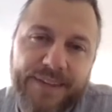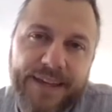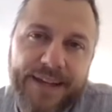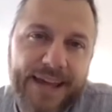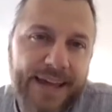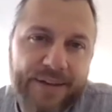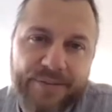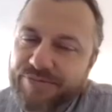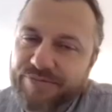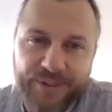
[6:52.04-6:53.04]
and
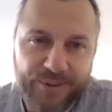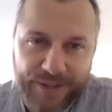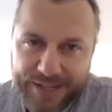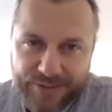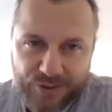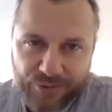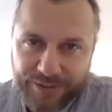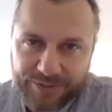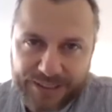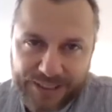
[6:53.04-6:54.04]
have 8 to
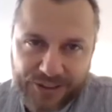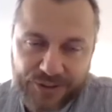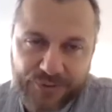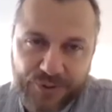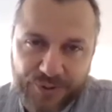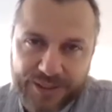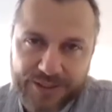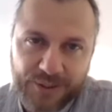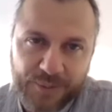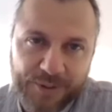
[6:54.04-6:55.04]
12 sessions
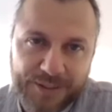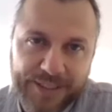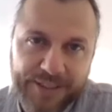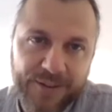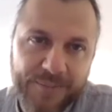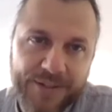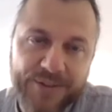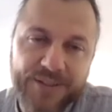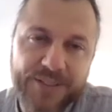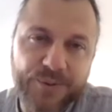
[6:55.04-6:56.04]
focused on a particular
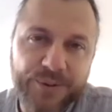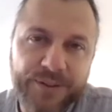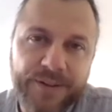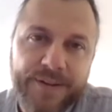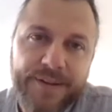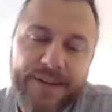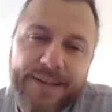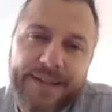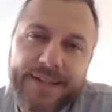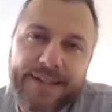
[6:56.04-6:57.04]
mental disorder.
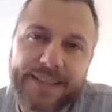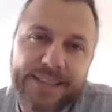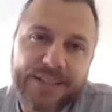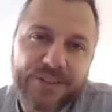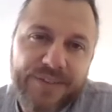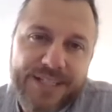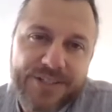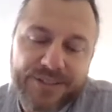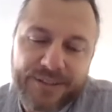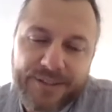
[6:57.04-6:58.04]
It is an
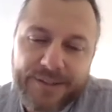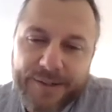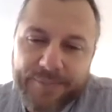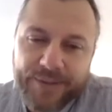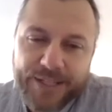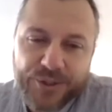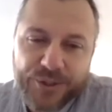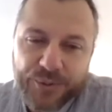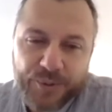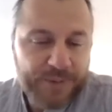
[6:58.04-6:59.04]
intervention that you
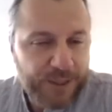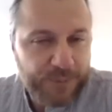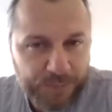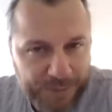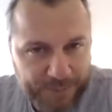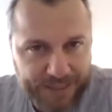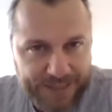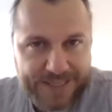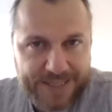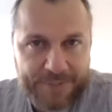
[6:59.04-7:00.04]
can do with many more people at
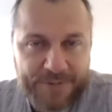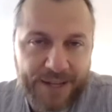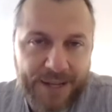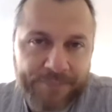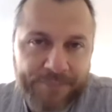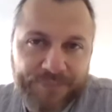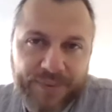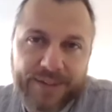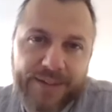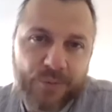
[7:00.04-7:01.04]
the same time
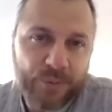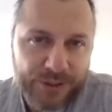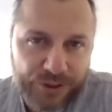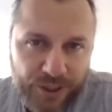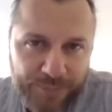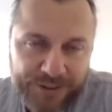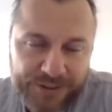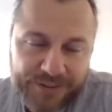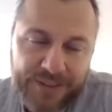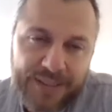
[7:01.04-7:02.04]
in workshops,
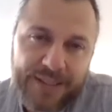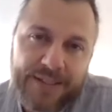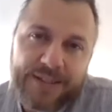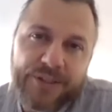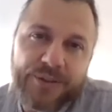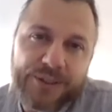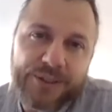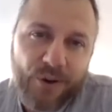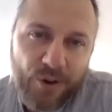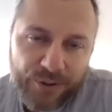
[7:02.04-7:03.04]

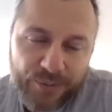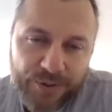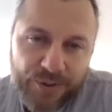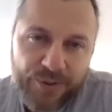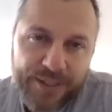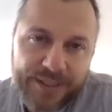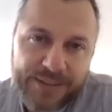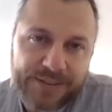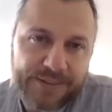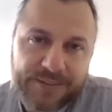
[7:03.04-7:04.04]
using audio
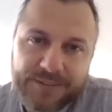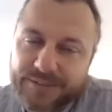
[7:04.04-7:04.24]
recordings,